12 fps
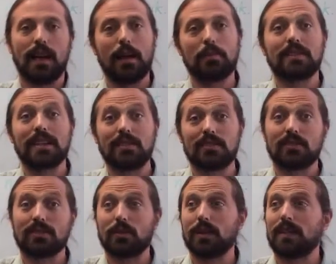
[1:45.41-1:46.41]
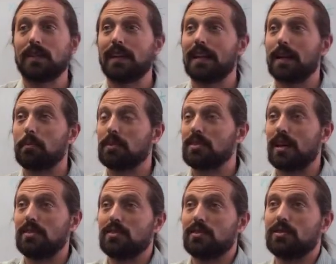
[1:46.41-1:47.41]
A potential, so we could say like a
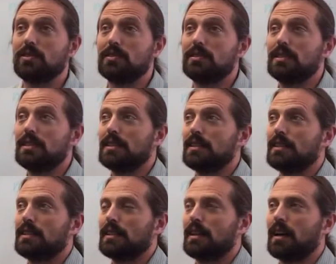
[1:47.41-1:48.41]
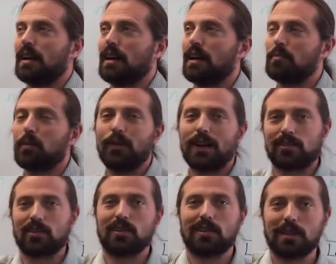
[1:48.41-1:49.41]
potential
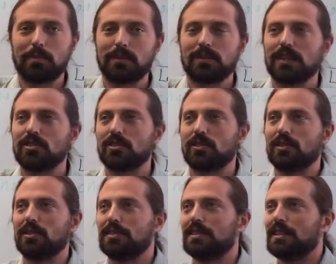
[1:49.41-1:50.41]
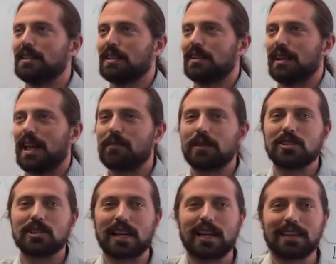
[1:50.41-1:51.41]
professional, a potential. Every
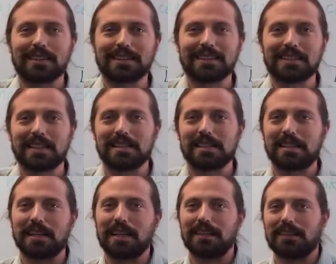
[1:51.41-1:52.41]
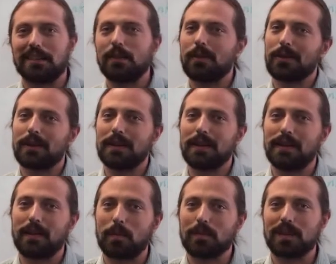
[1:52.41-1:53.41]
child in the United States, in theory,
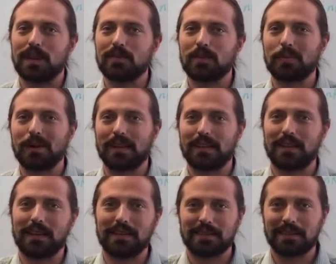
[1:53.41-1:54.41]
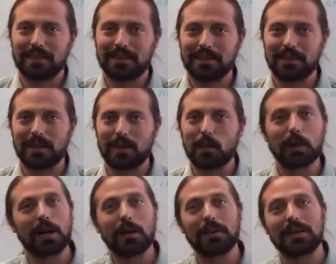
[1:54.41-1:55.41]
is a potential president, although they
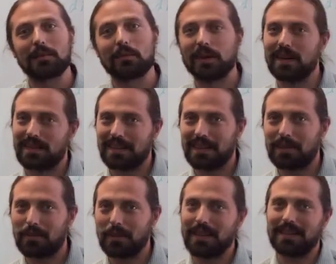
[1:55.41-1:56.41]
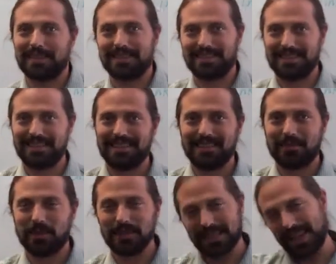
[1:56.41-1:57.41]
won't all become president, but
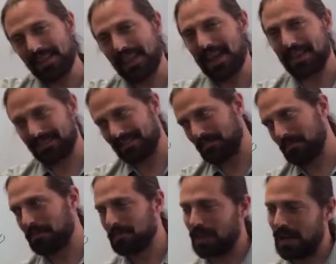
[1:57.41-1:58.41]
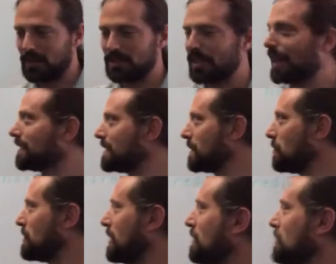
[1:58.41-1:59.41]
we say that. Every child is a
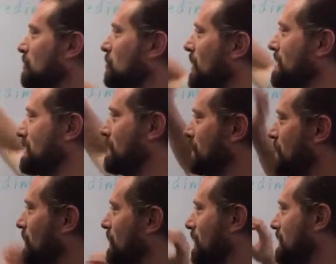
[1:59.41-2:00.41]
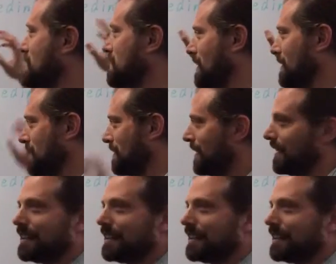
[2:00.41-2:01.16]
potential president of the United States.